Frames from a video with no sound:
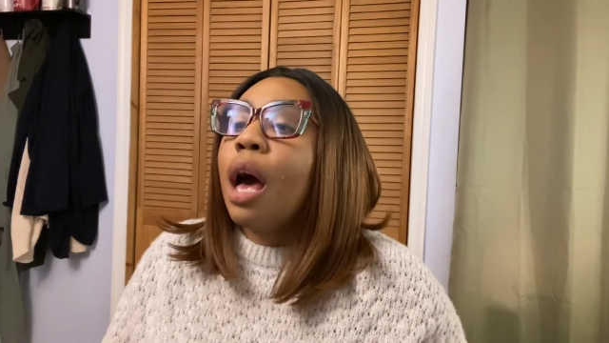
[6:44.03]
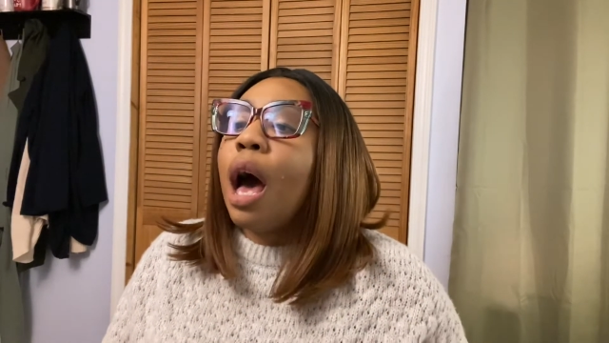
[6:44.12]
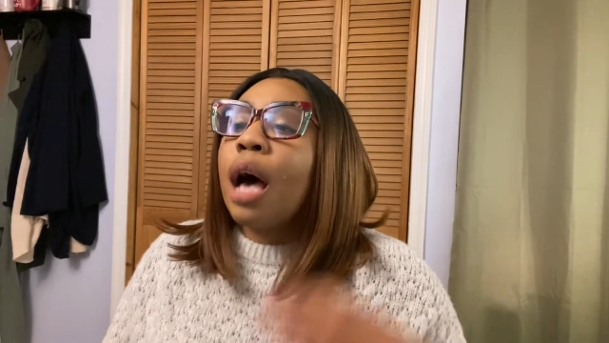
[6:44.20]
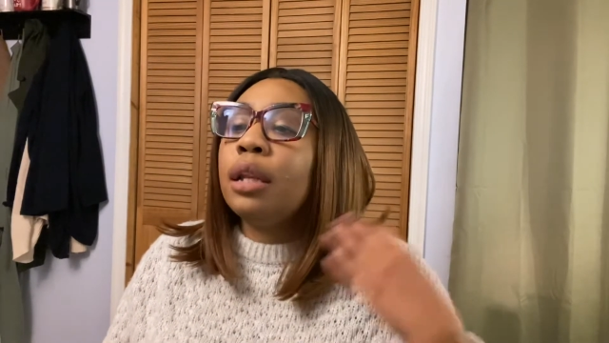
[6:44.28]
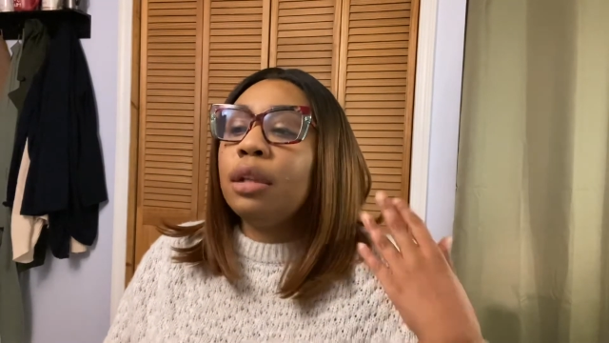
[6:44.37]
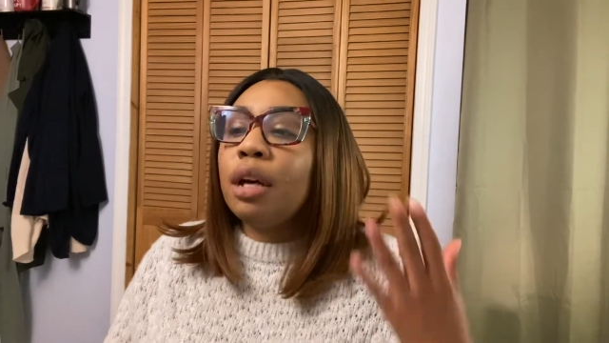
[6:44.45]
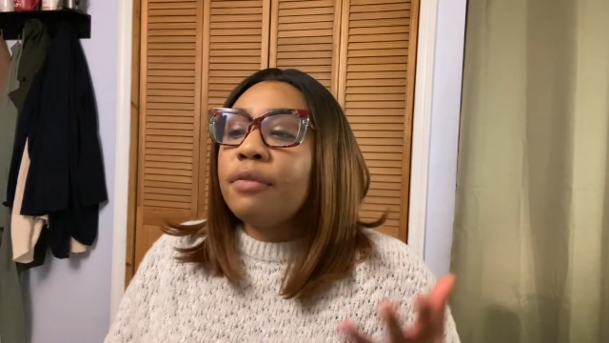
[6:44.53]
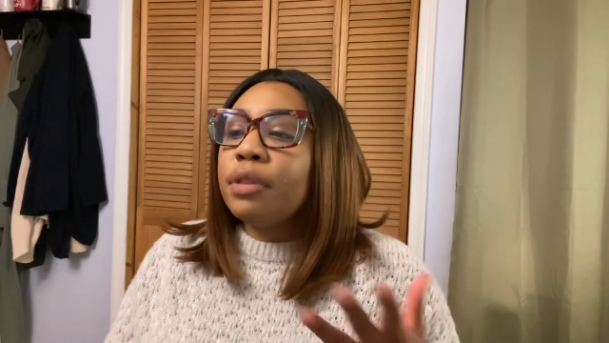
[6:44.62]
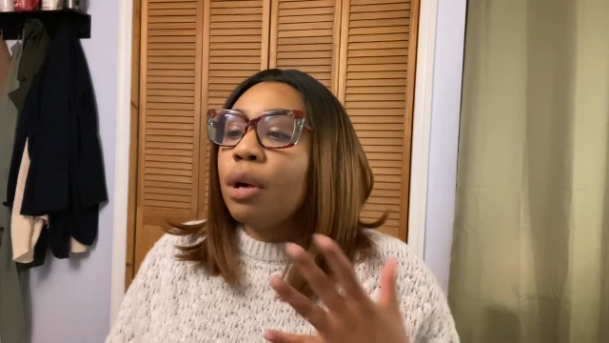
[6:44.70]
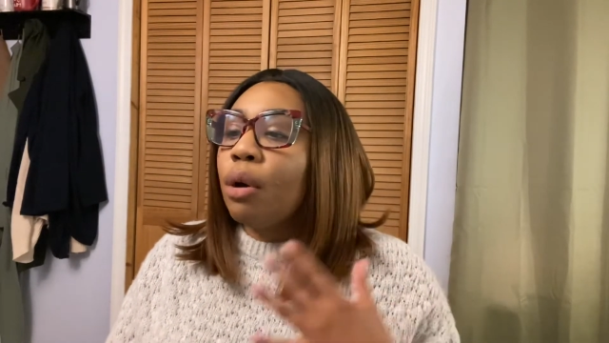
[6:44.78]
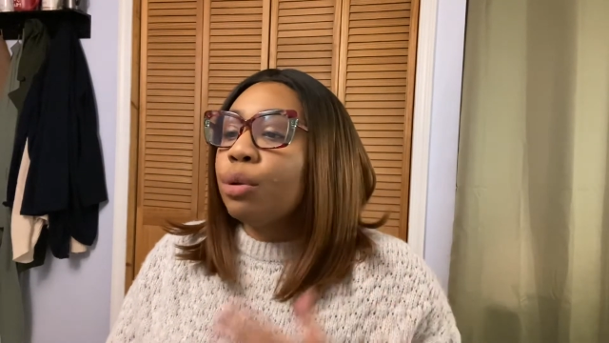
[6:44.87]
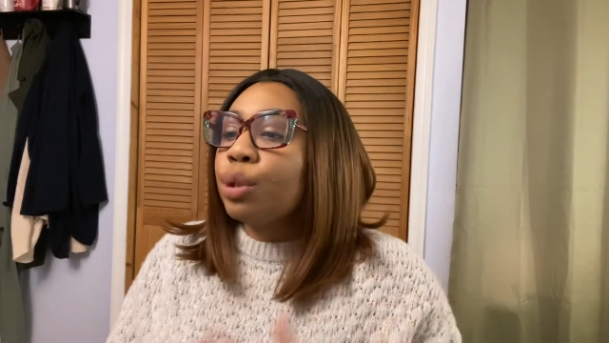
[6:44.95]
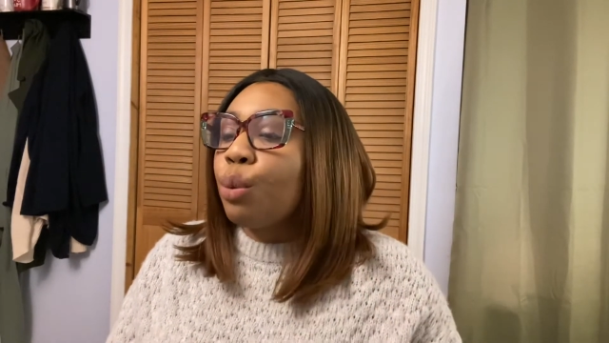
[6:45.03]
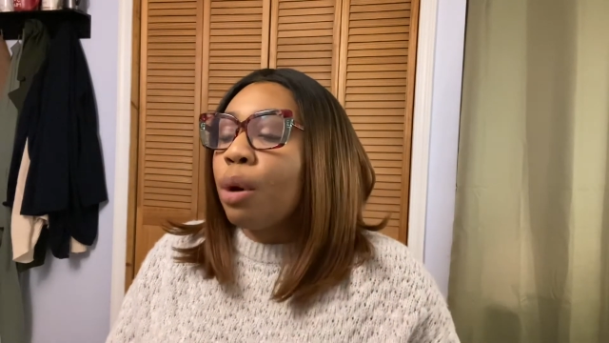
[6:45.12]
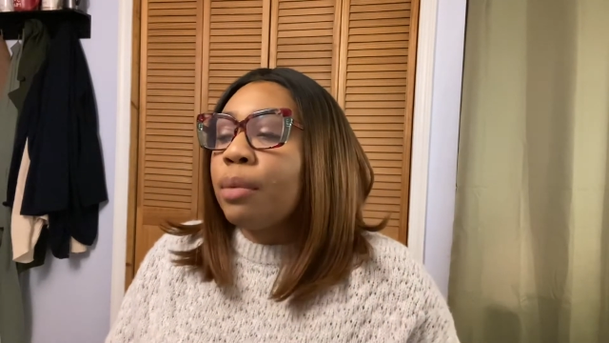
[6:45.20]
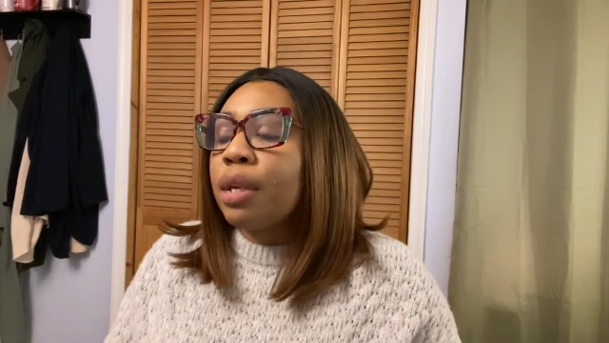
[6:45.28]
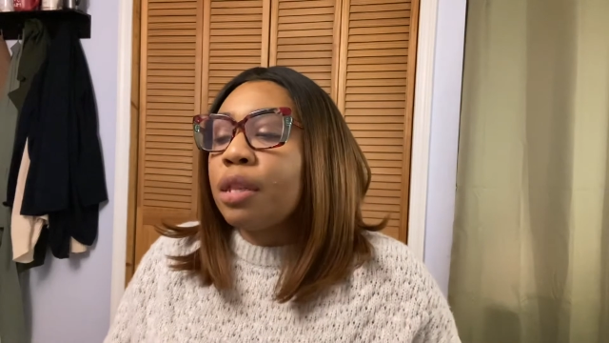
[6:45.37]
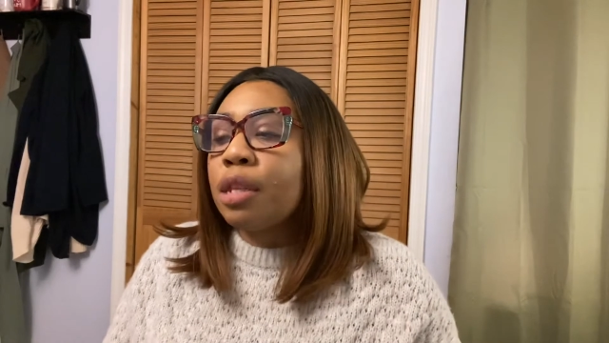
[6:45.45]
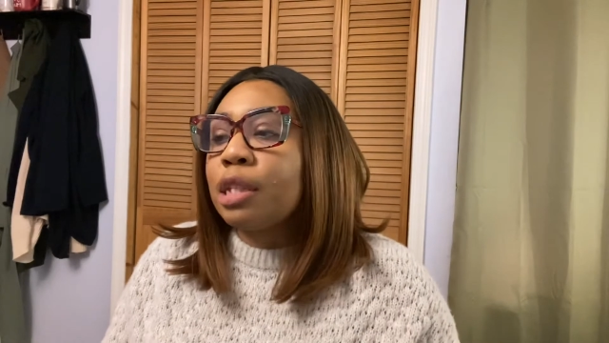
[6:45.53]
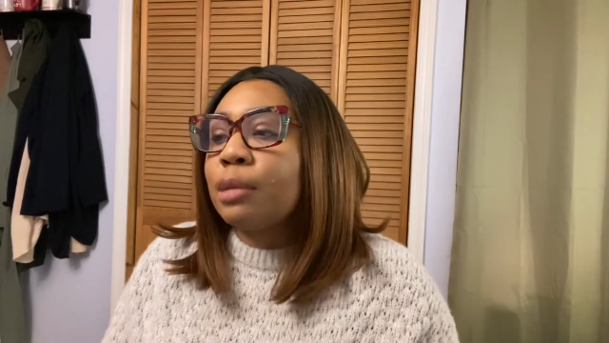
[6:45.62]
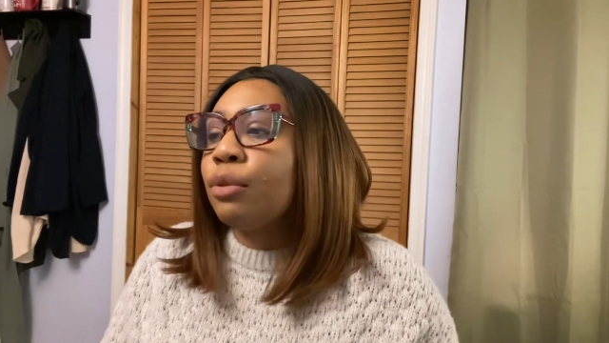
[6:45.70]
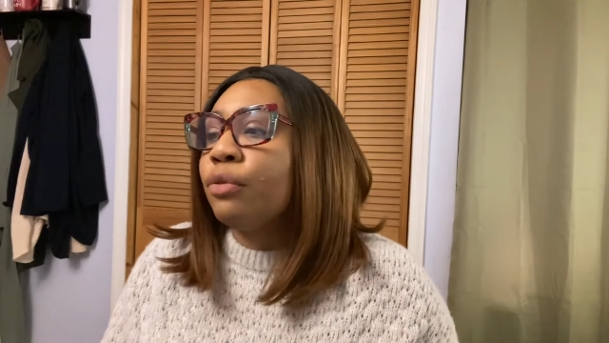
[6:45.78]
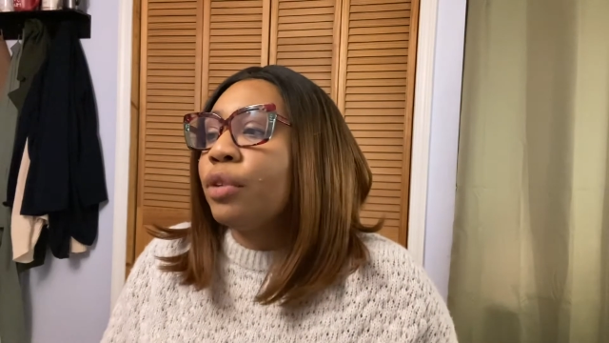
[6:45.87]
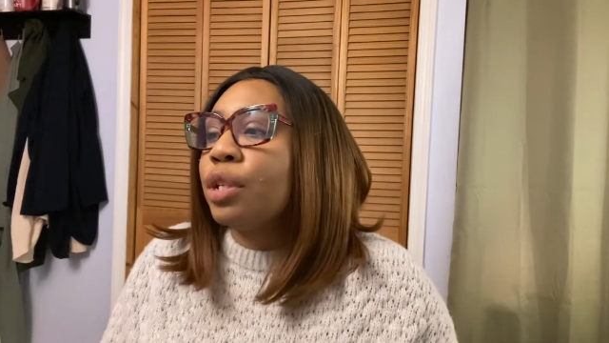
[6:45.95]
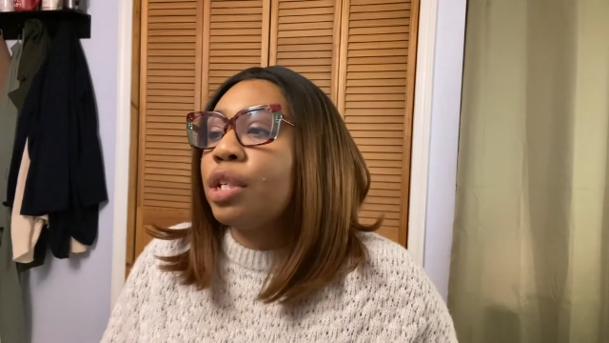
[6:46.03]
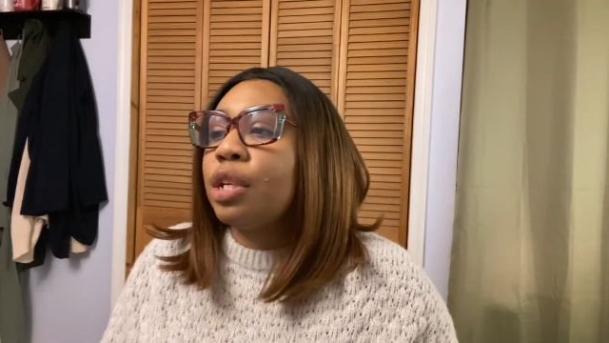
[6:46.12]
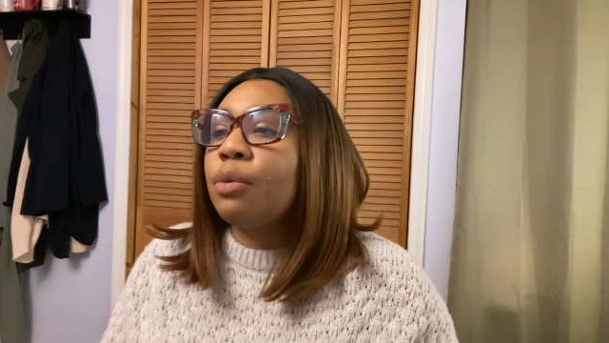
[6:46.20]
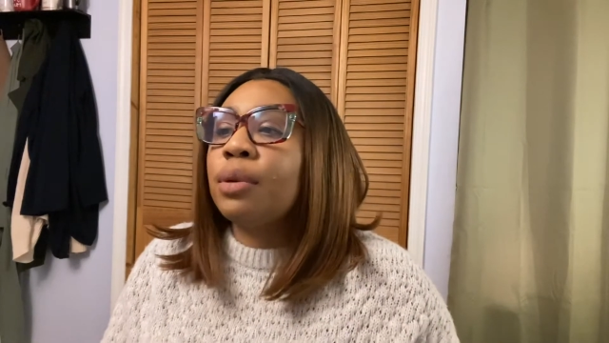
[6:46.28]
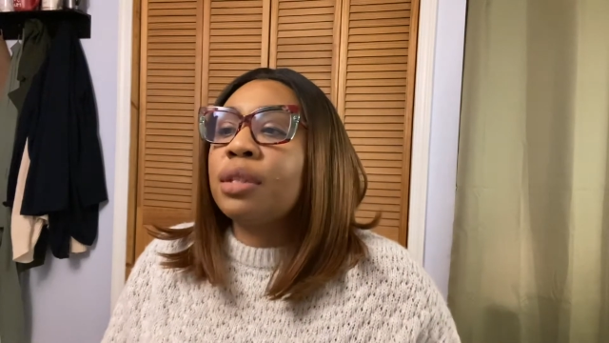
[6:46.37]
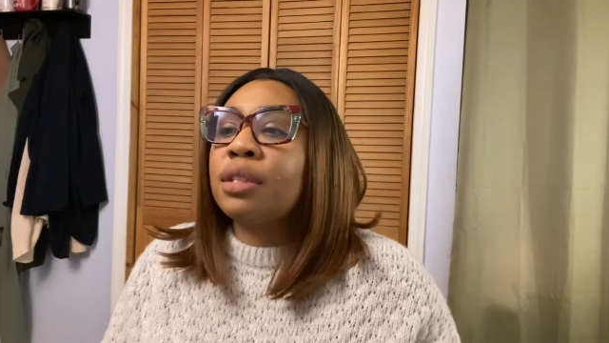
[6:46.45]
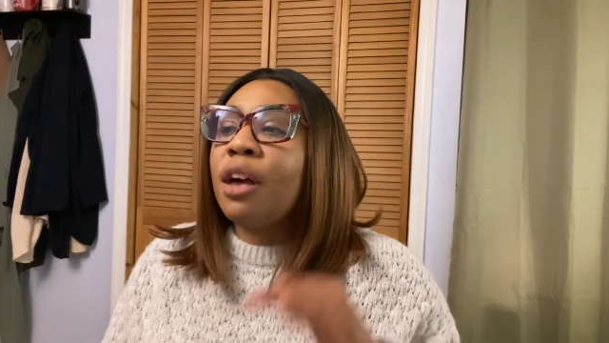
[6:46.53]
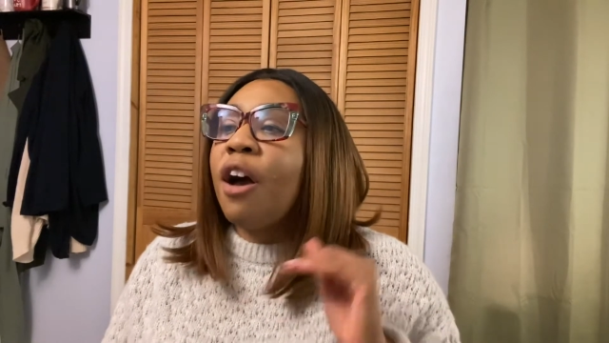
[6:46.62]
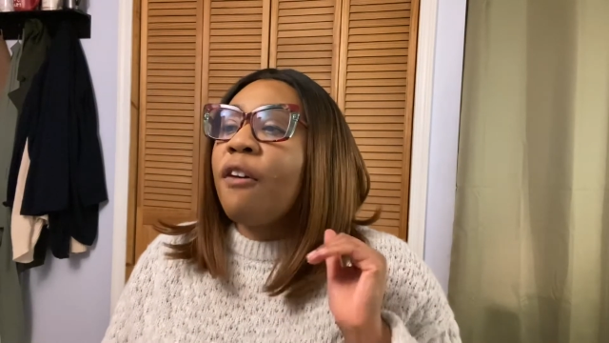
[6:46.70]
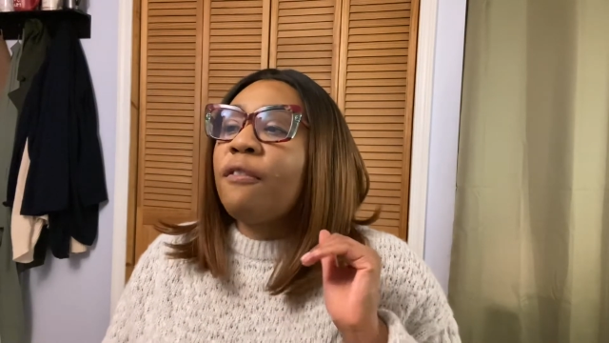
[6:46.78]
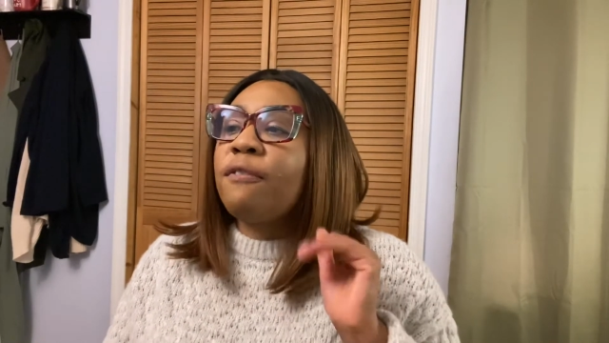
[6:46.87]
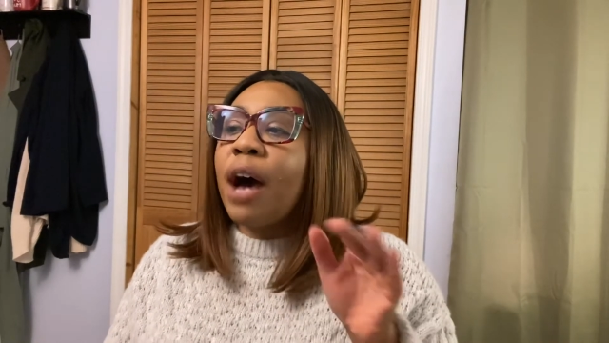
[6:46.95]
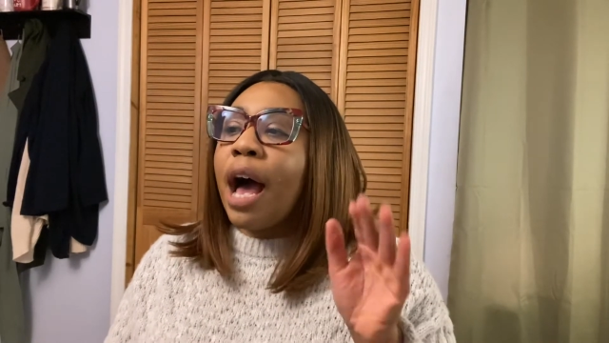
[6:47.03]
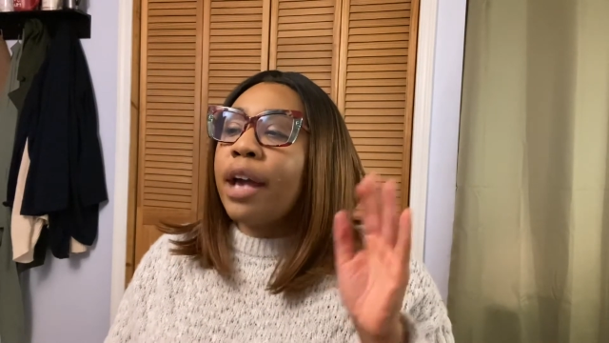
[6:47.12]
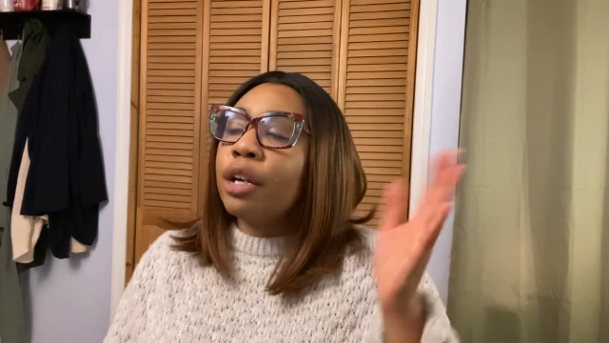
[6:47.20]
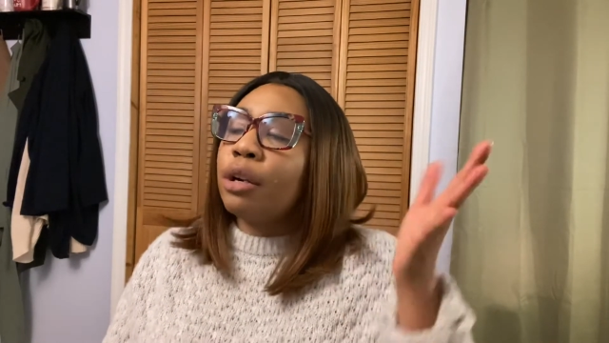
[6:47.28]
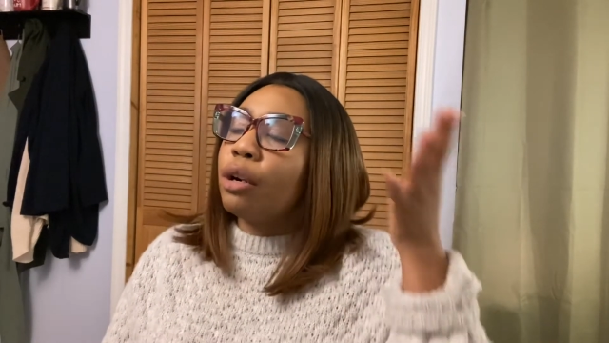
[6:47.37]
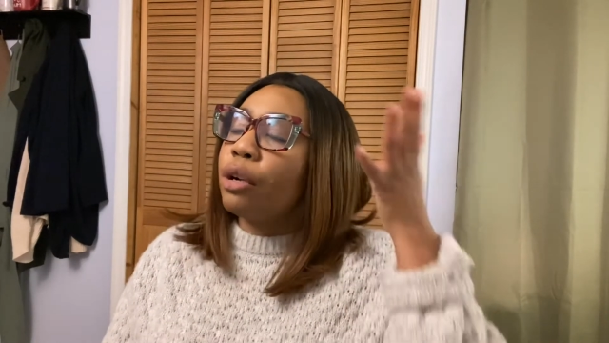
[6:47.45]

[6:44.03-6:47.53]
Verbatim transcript: I love the older woman in this movie. She was fire.